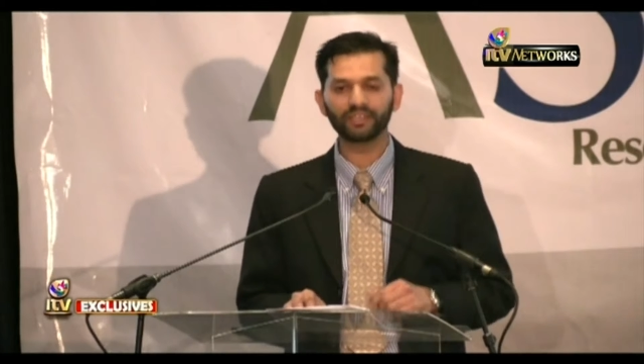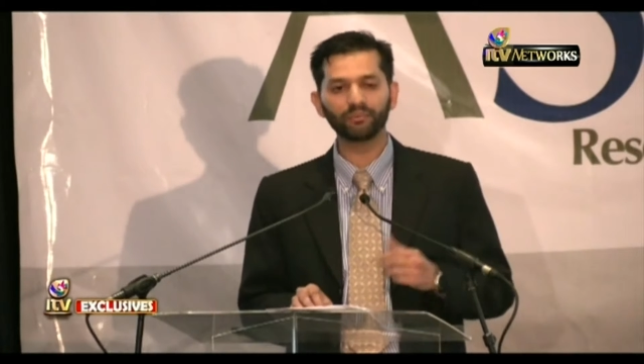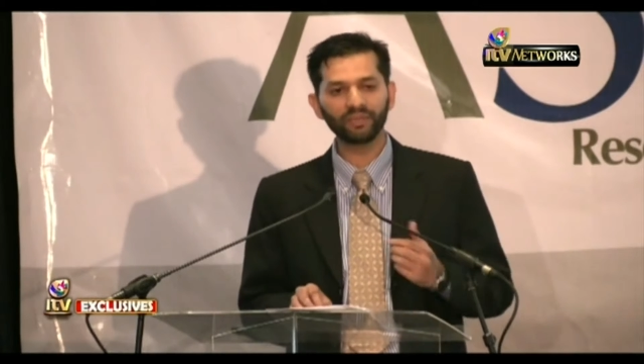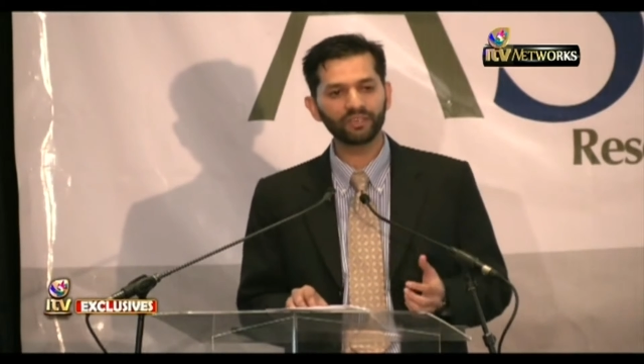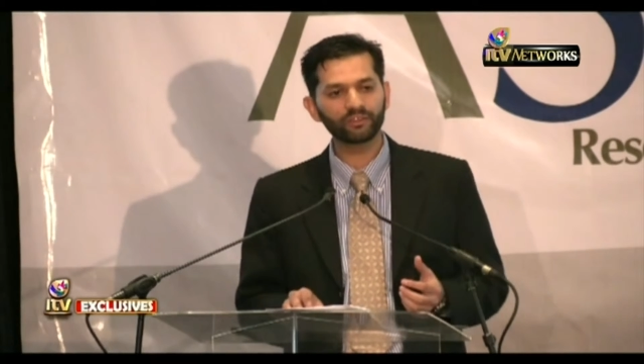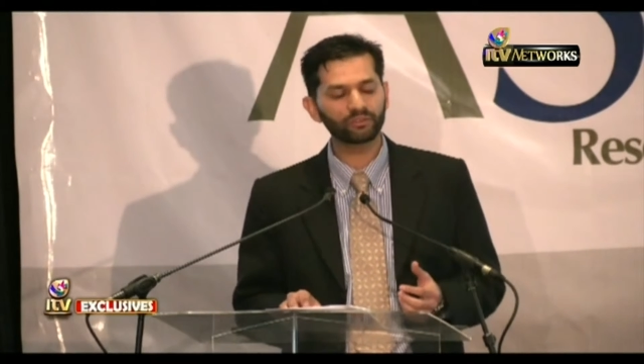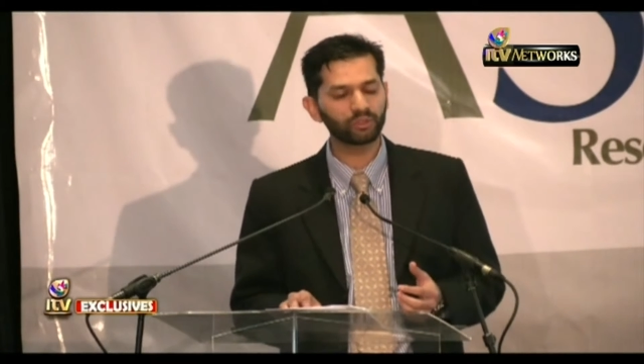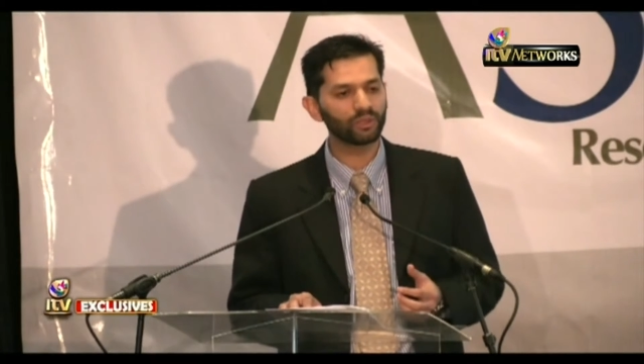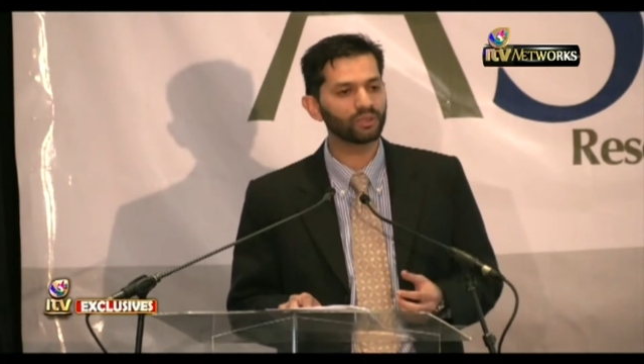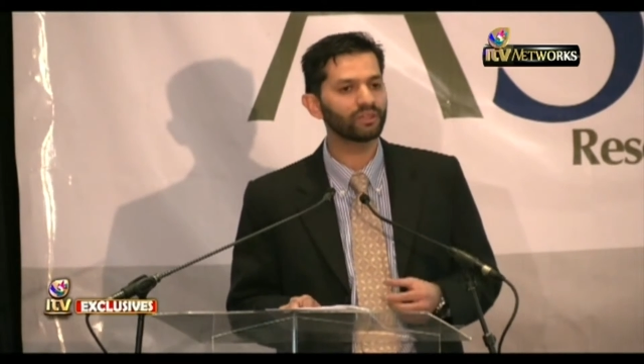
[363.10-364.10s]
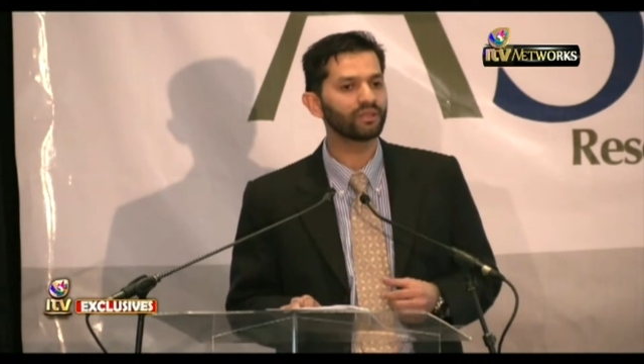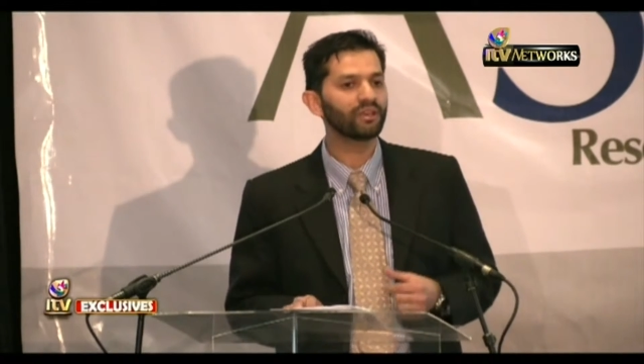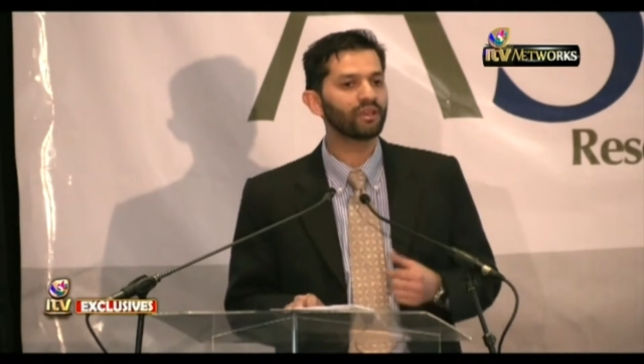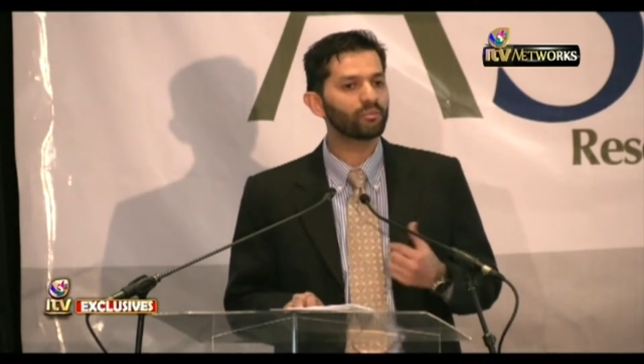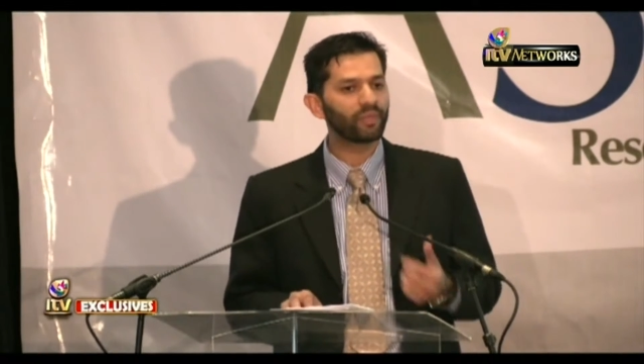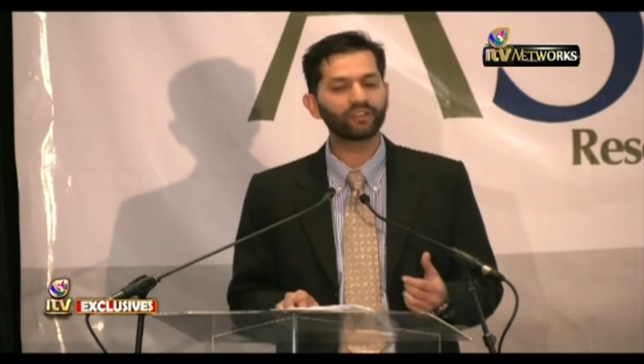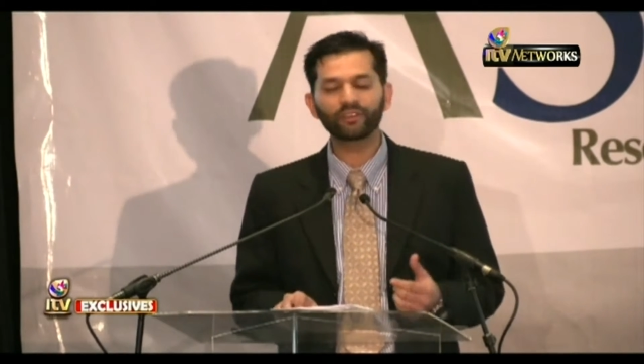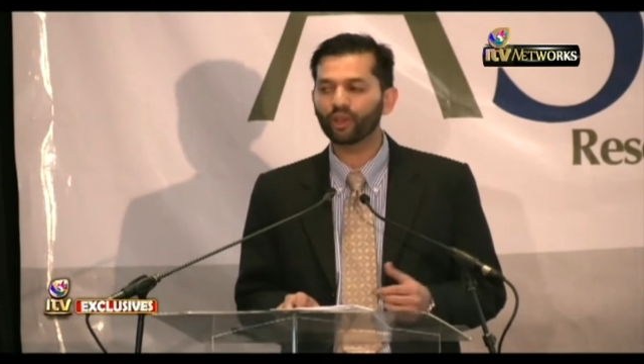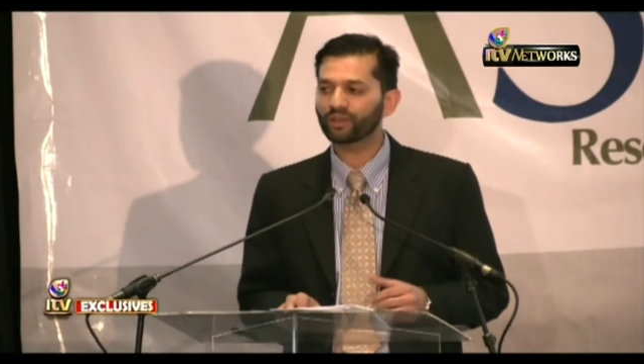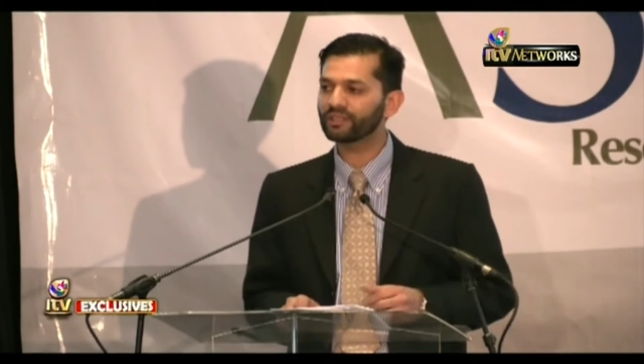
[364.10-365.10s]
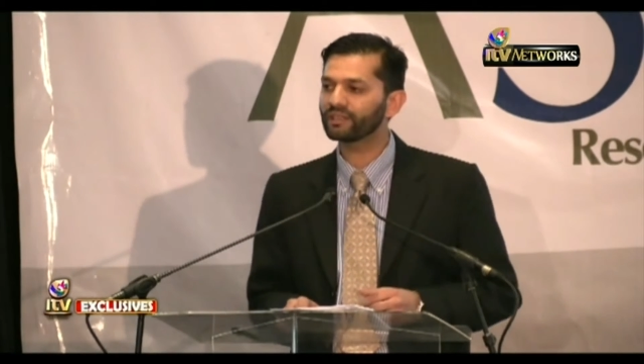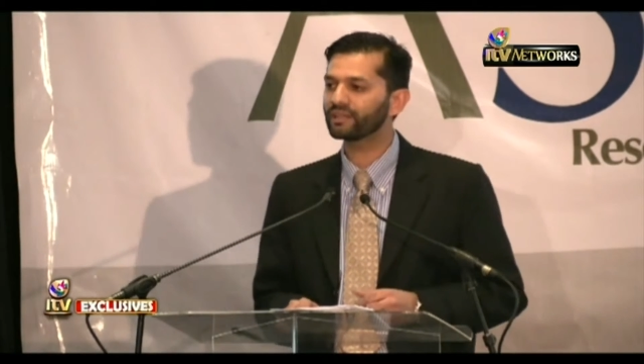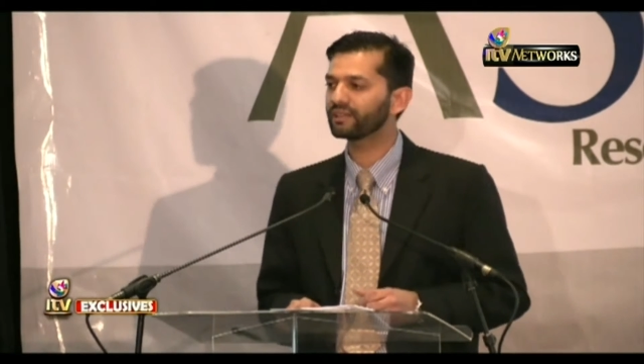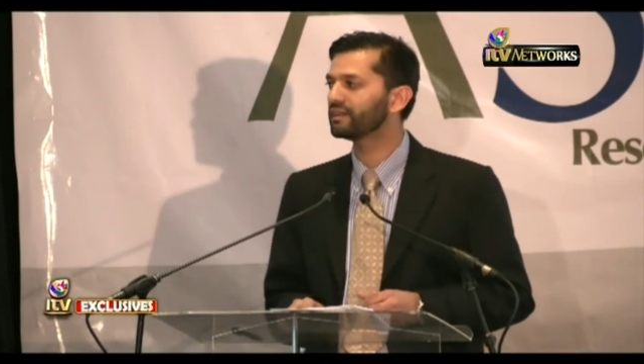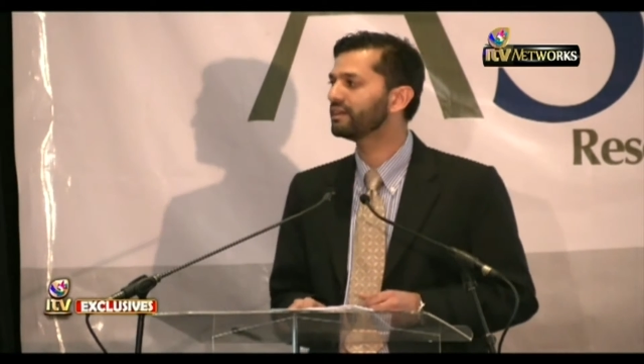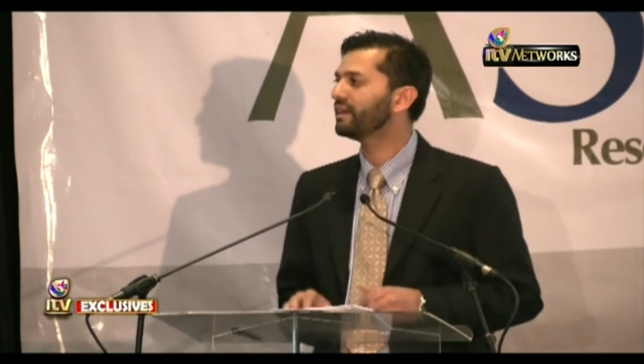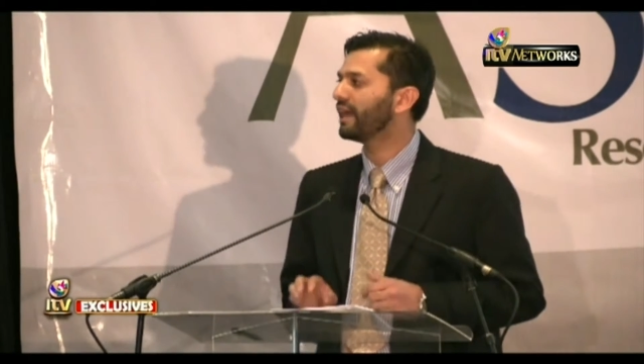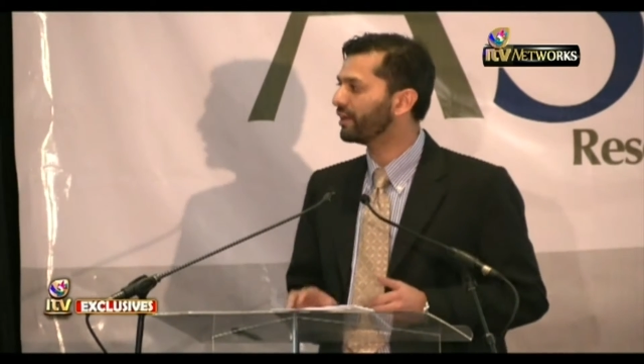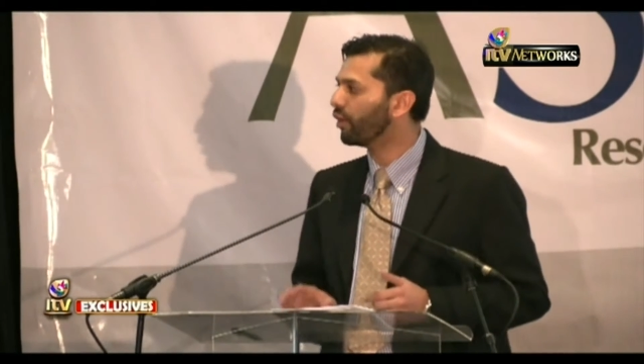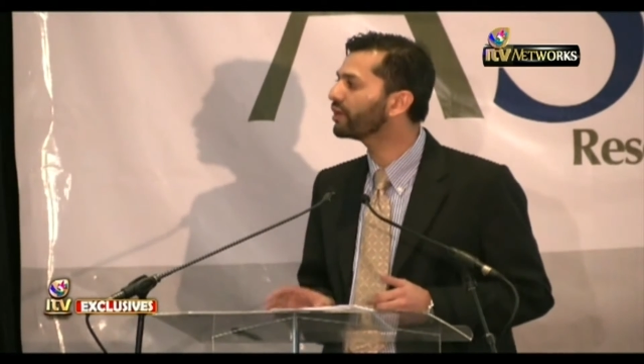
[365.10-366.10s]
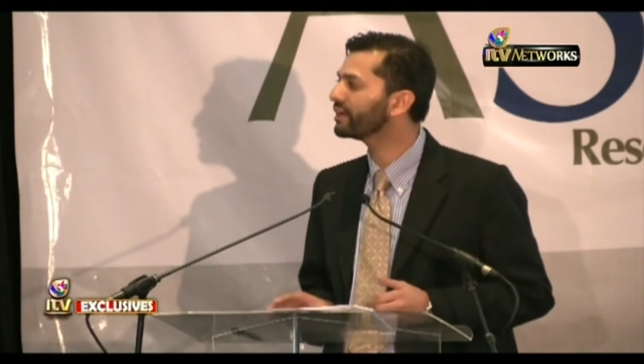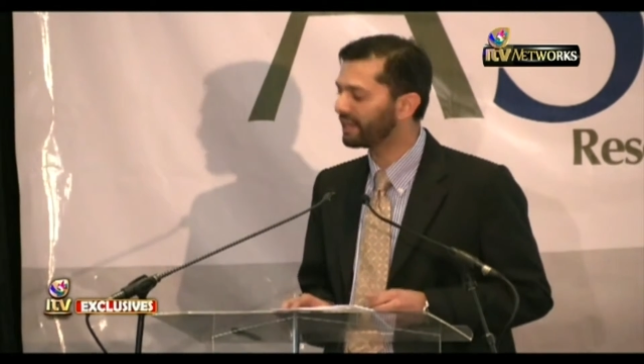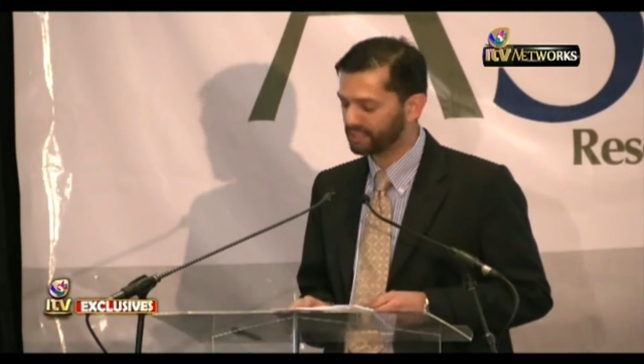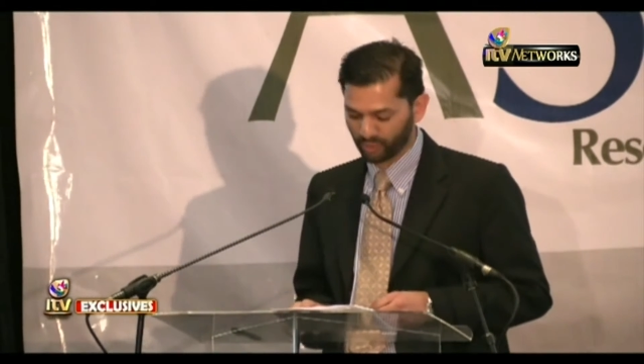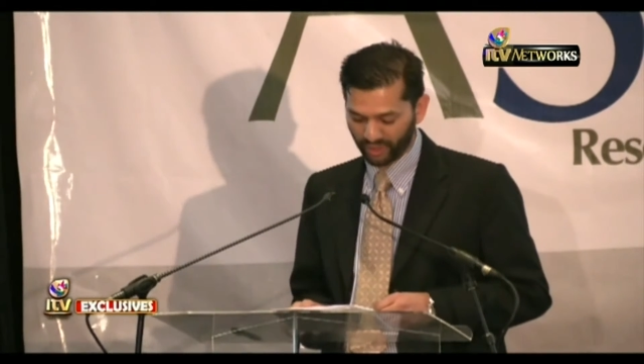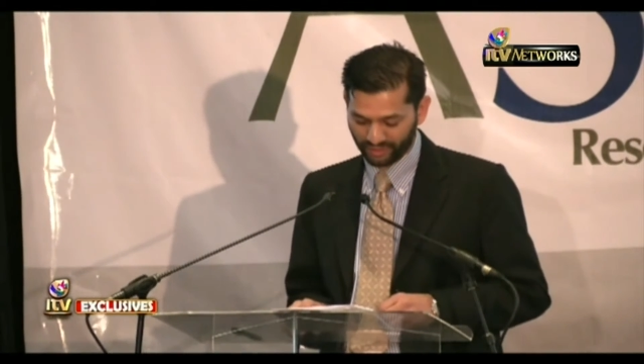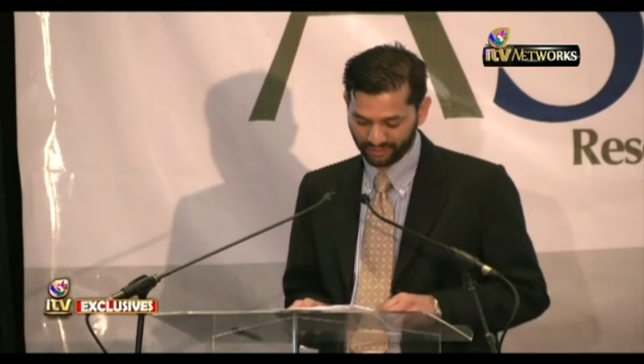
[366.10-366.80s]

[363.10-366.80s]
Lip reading: a meaningful, patriotic, and organized way.